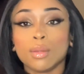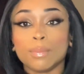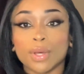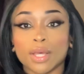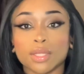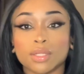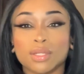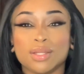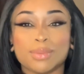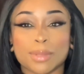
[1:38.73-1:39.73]
but
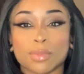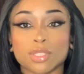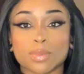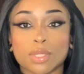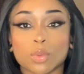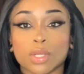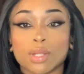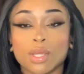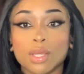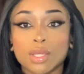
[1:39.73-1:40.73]
my bra is being weird.
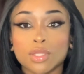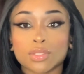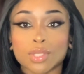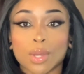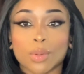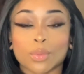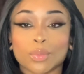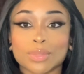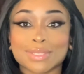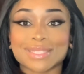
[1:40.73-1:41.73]

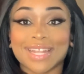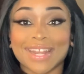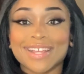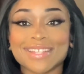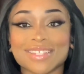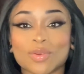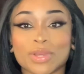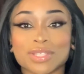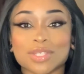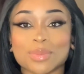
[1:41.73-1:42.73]
So today is
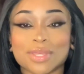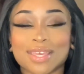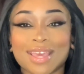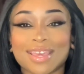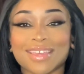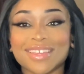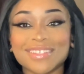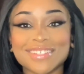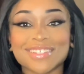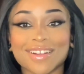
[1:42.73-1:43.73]
going to be a
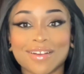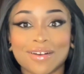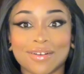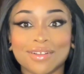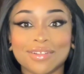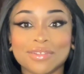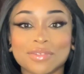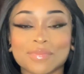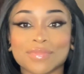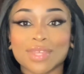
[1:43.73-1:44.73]
Killstar haul.
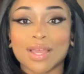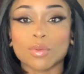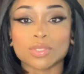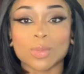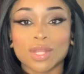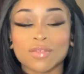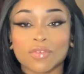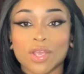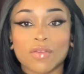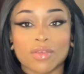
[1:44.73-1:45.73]
I was waiting
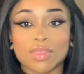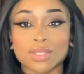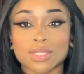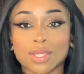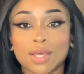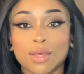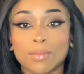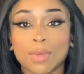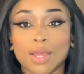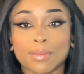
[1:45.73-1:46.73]
for everything to
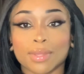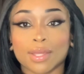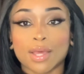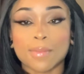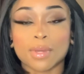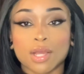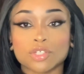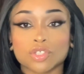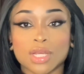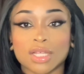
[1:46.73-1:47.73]
come. I'm like a
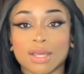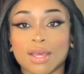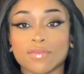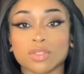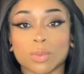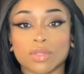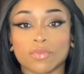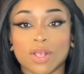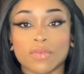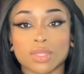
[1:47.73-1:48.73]
hypochondriac. I have to wait
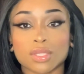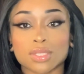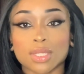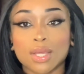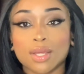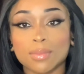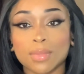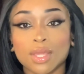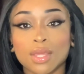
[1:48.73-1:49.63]
for everything to come